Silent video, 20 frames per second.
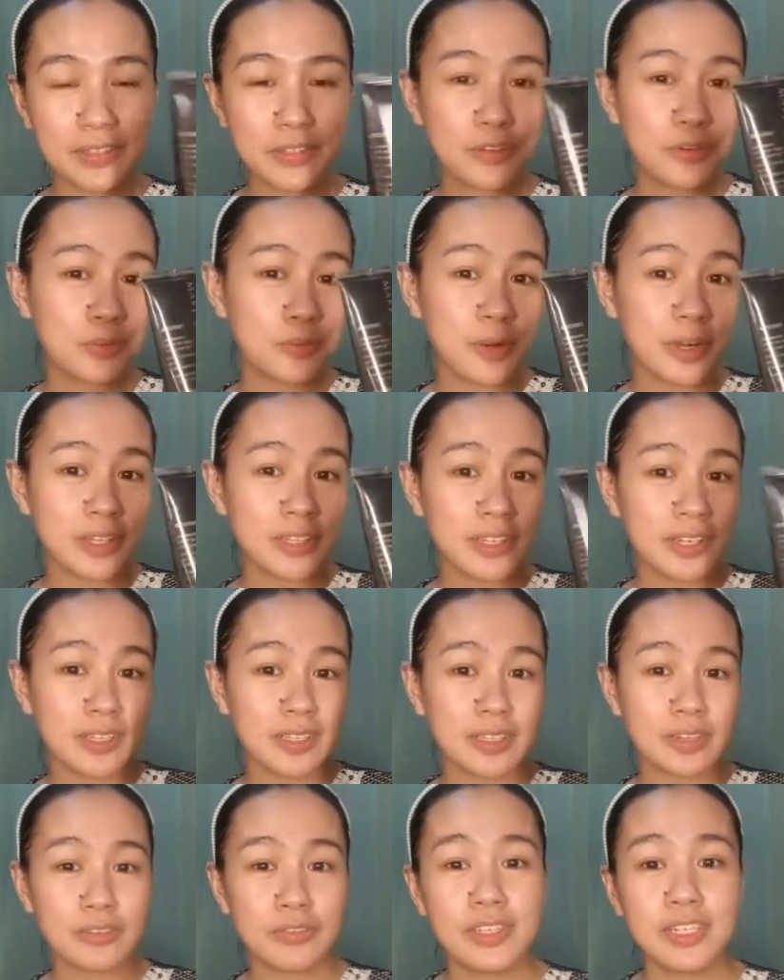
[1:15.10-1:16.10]
Ito yung product
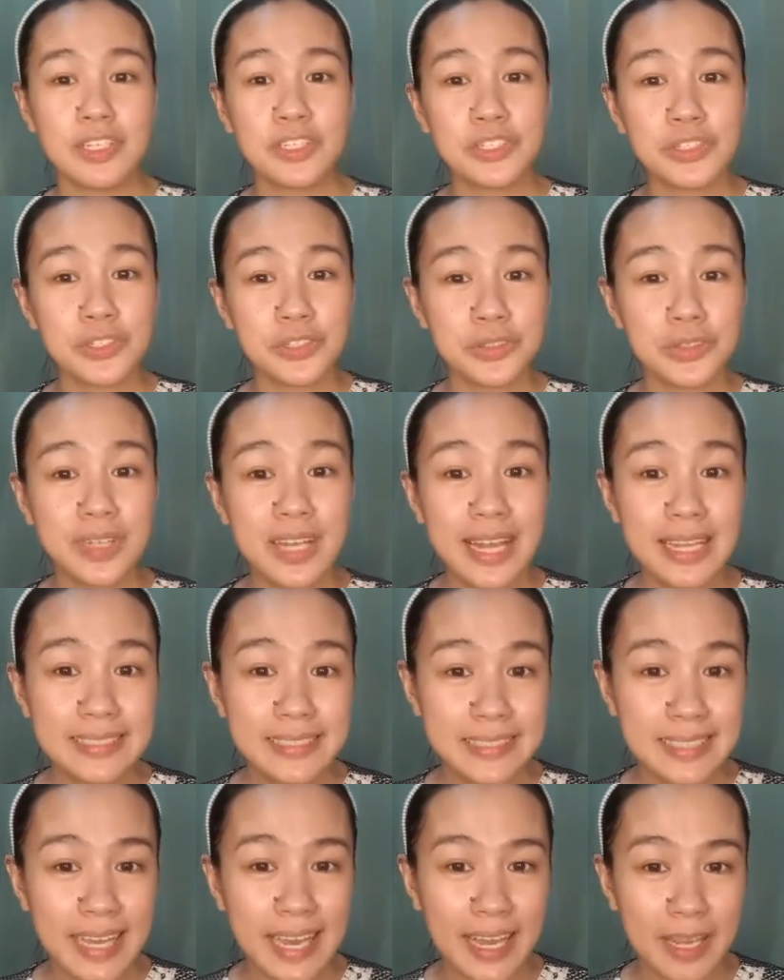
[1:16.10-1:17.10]
na finiture ko
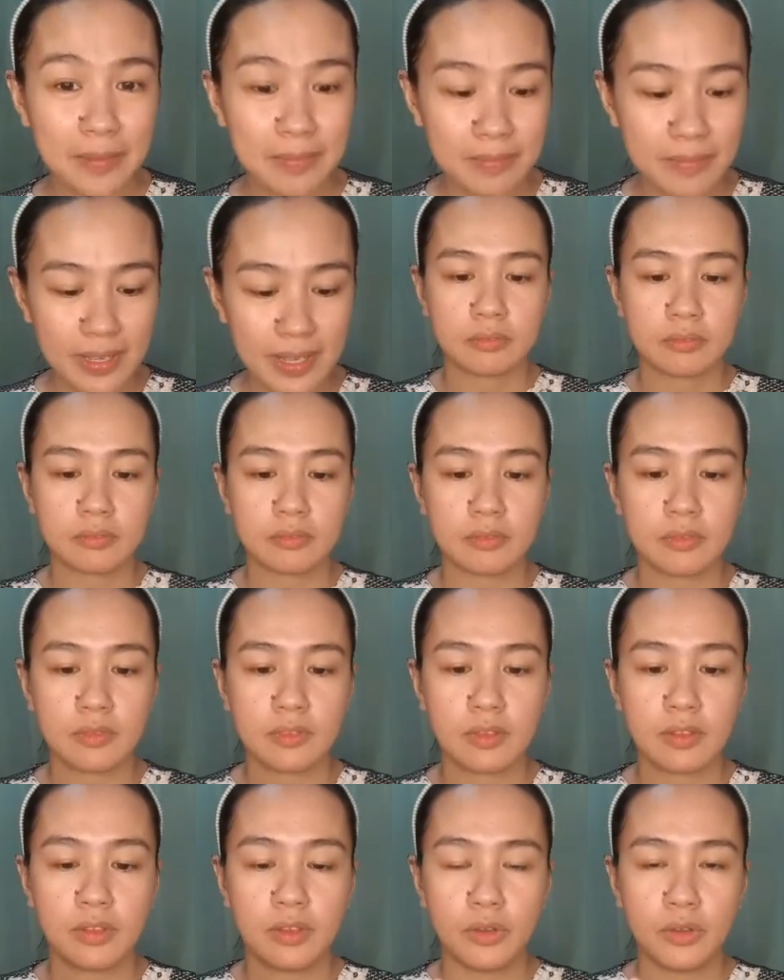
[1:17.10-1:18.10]
last time.
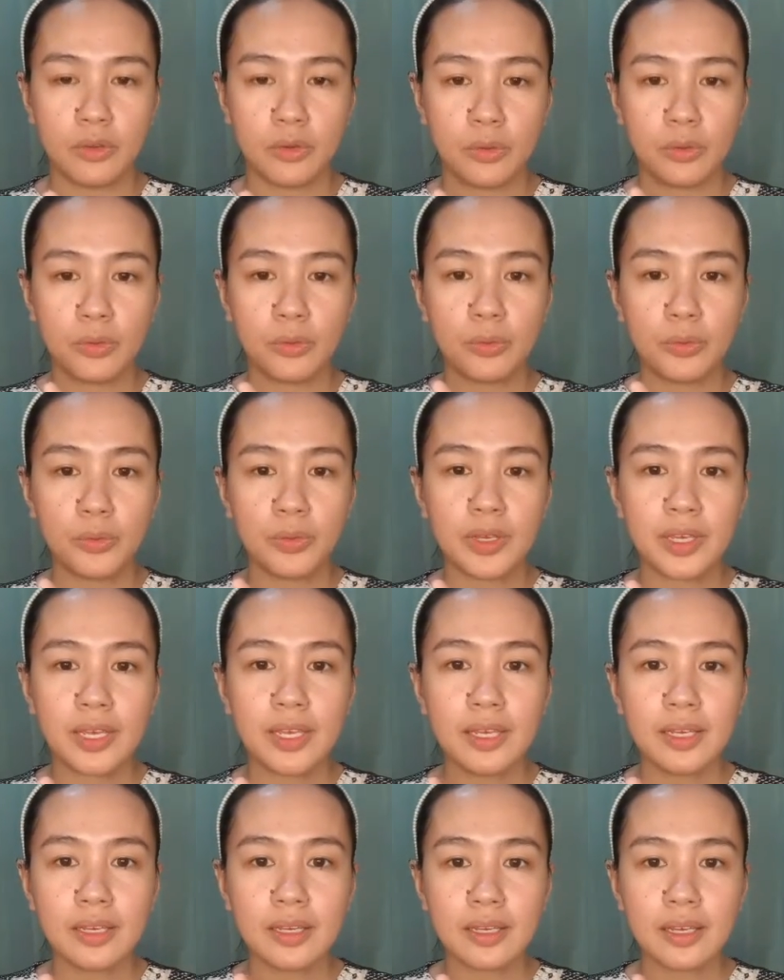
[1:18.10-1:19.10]

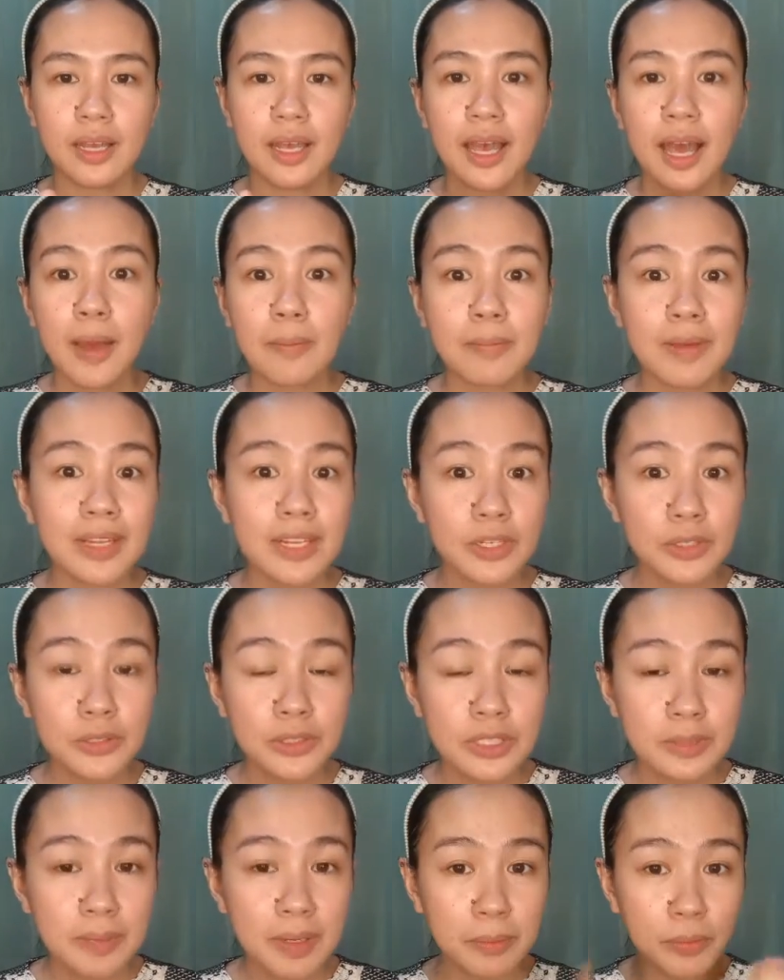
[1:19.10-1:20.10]
Okay. I'm gonna
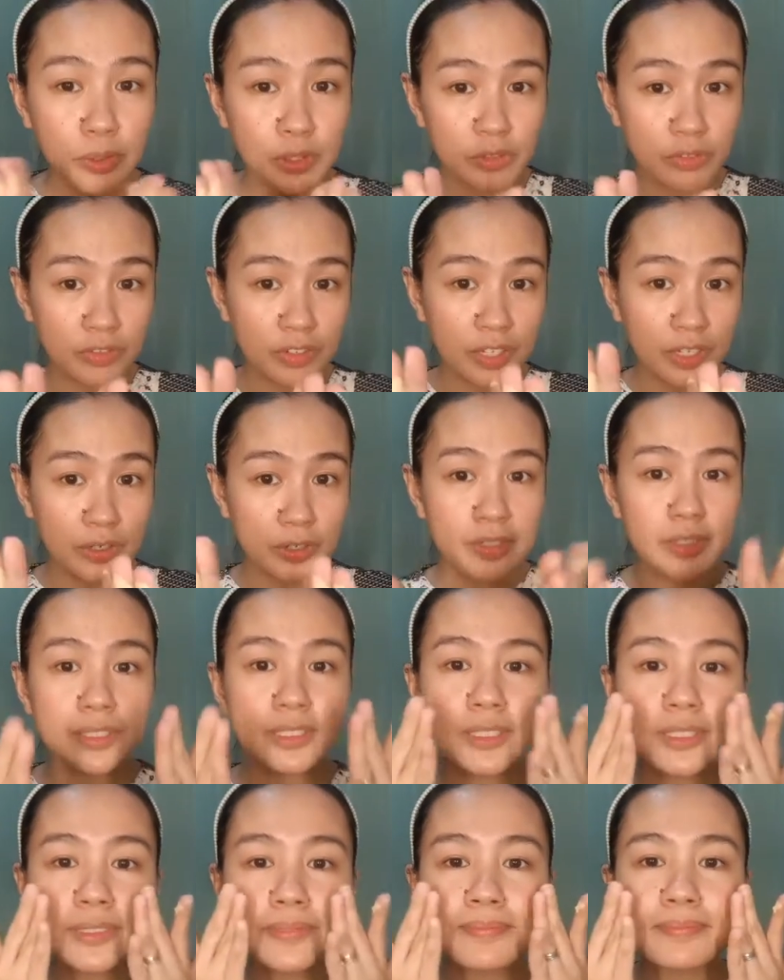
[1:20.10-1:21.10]
use my beauty
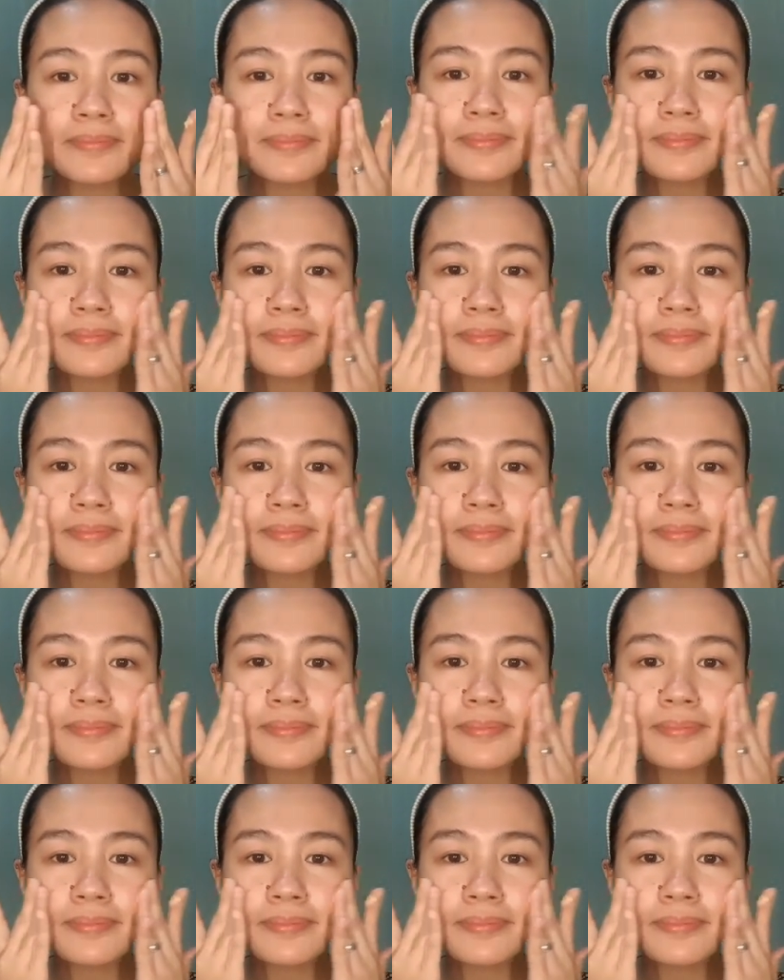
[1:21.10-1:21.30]
fingers.